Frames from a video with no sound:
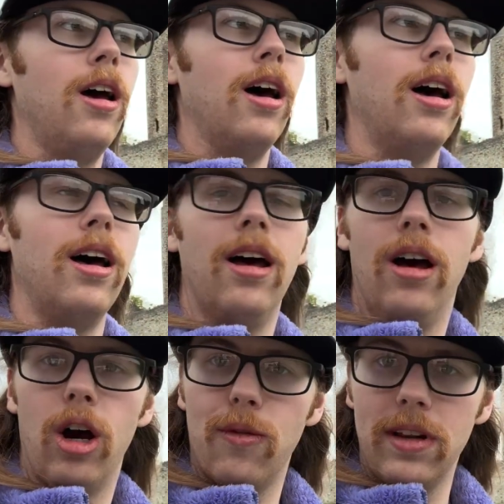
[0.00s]

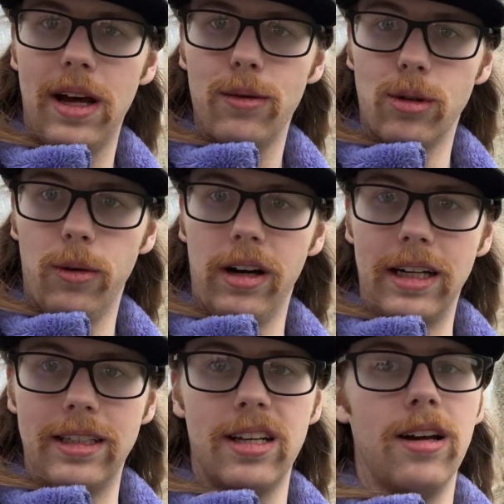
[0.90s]
hopefully that was all
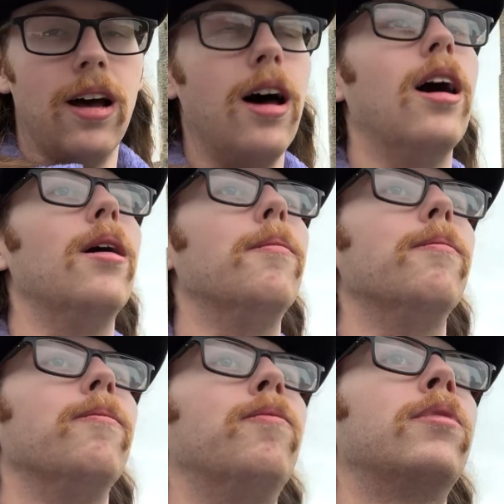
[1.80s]
right.
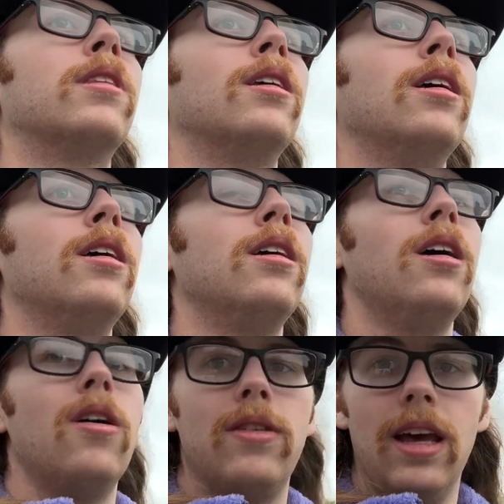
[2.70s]

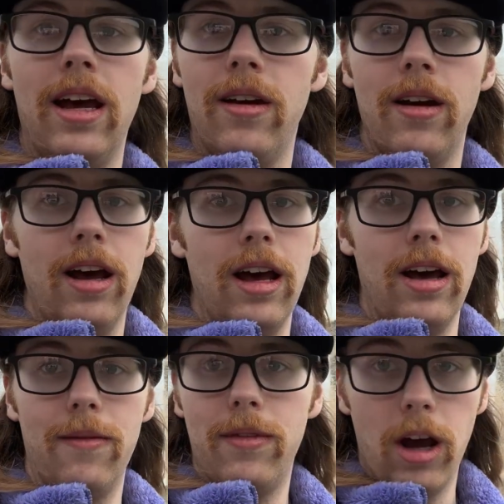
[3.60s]
But
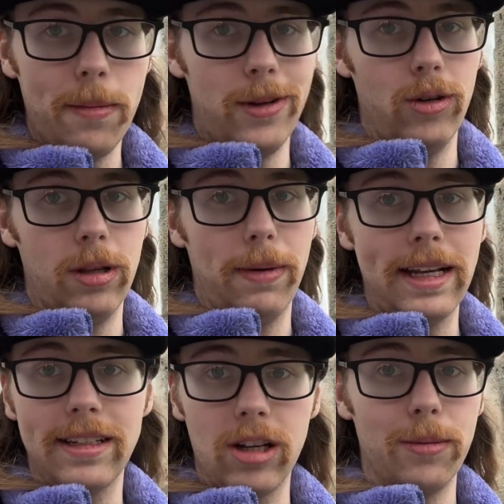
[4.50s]
yeah, hope you enjoyed the
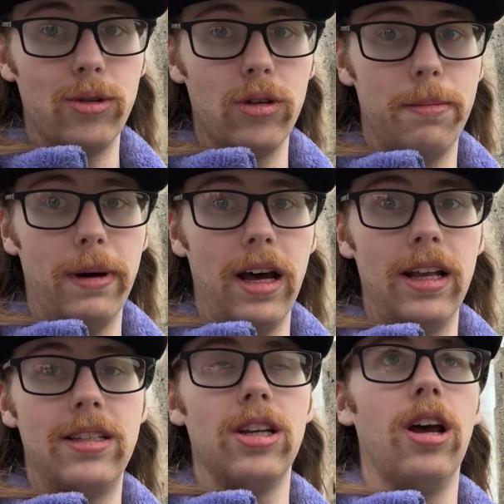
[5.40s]
places, hope you enjoyed the
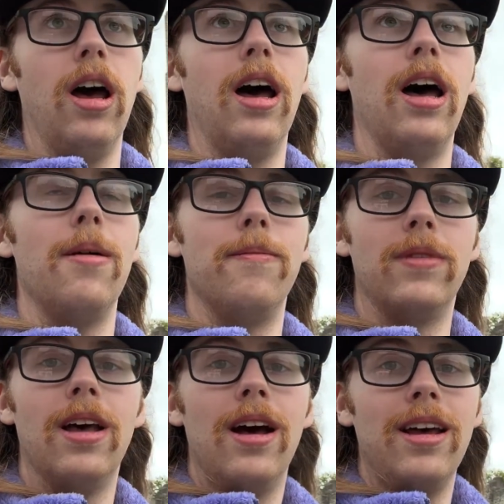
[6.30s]
birds.
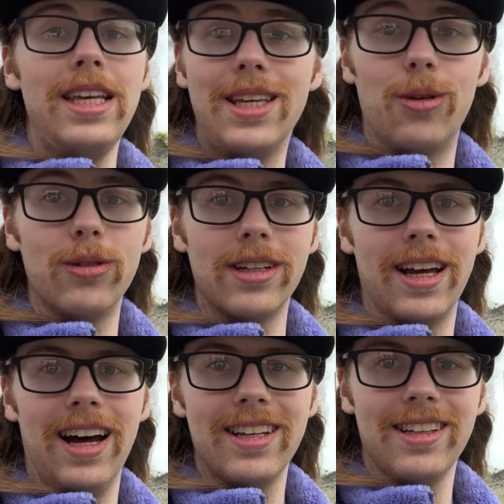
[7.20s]
Eagles and
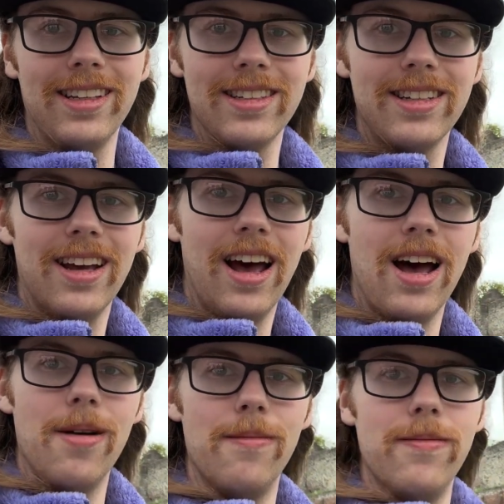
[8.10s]
castles,
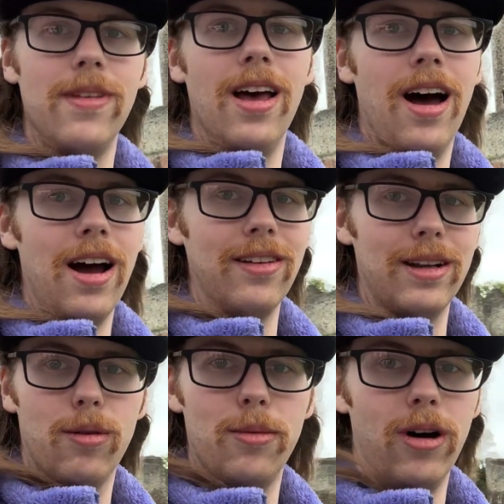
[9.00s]
I think that's
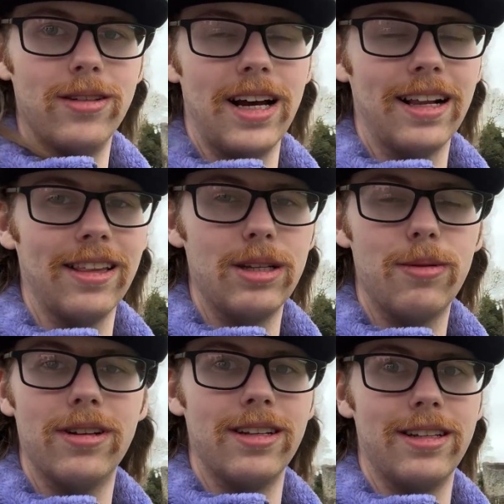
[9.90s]
probably what I'll title this
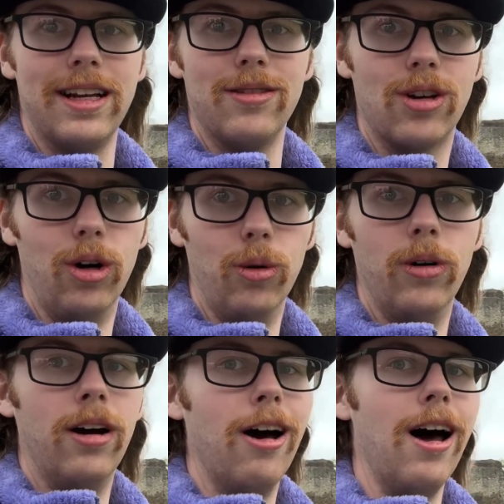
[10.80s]
because it sounds cool.
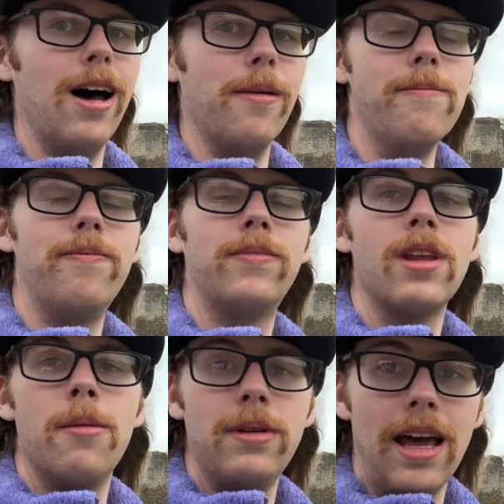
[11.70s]
But
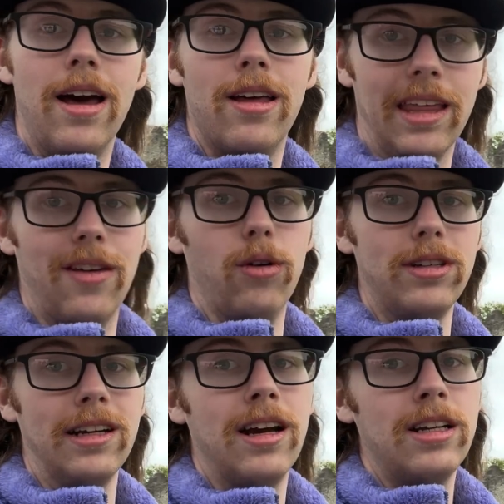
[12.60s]
yeah, thank you for
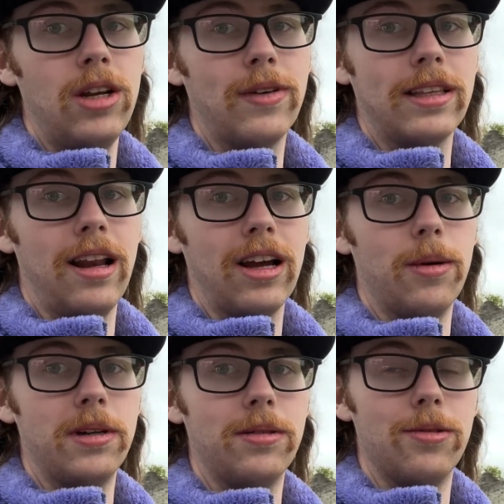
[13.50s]
watching. Don't forget to like,
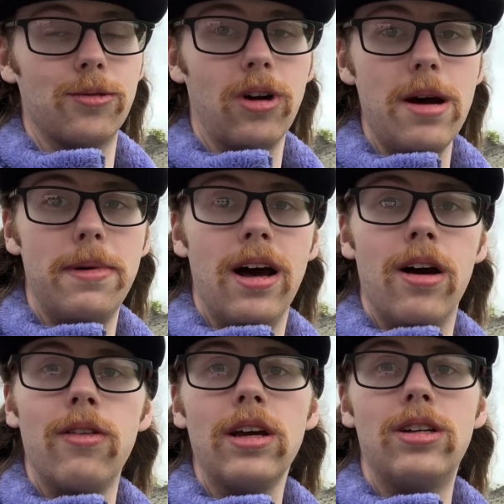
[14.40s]
comment and subscribe.
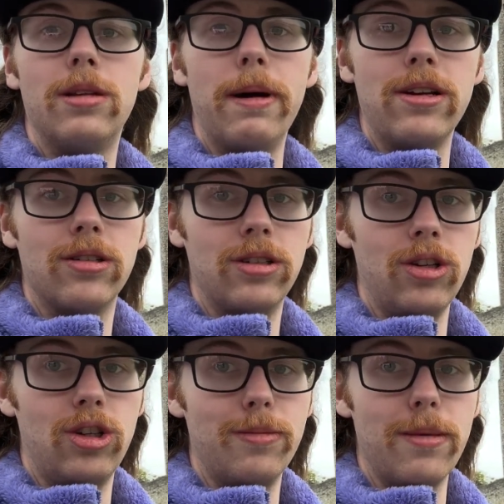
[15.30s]
Thank you to the patrons and
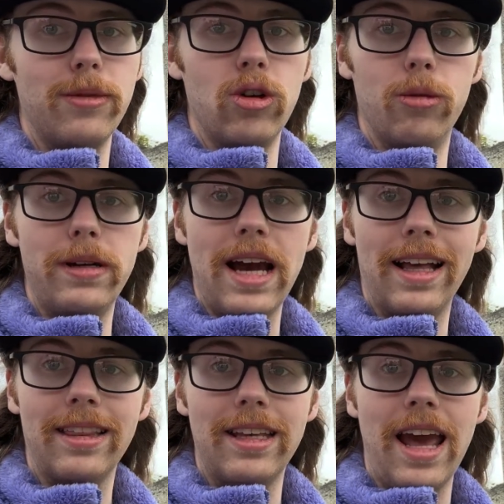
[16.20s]
YouTube members who will be
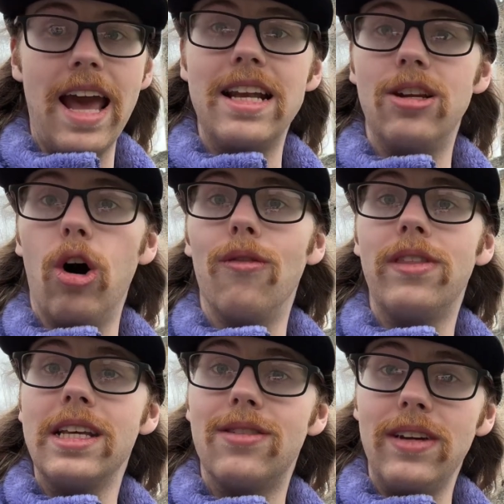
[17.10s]
at the end of
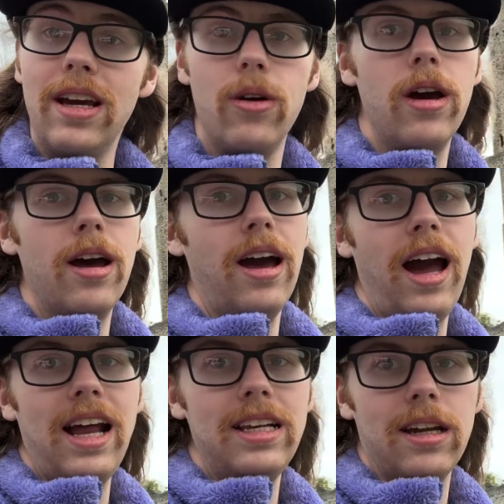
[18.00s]
this video,
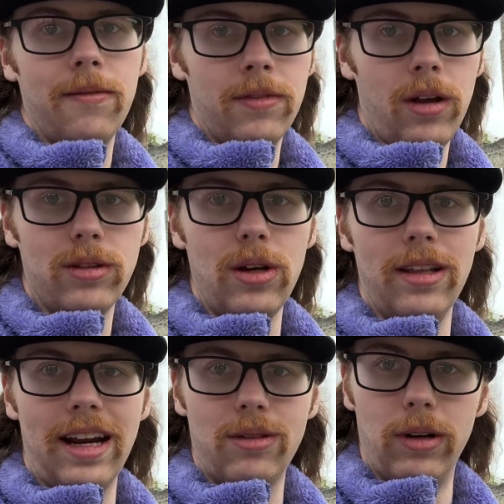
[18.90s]
and I'll see you in the
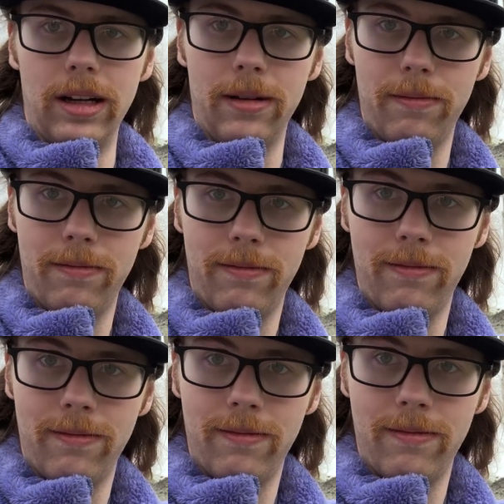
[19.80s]
next one.
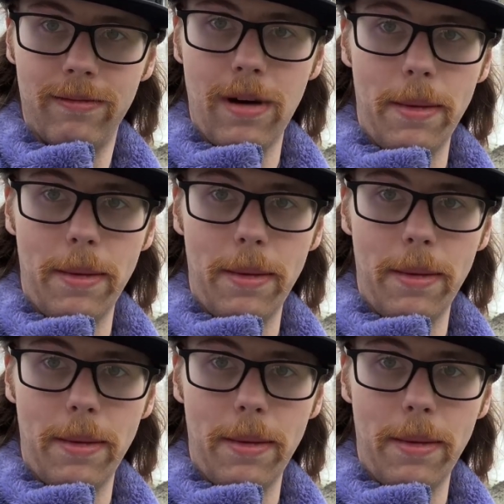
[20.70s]
Bye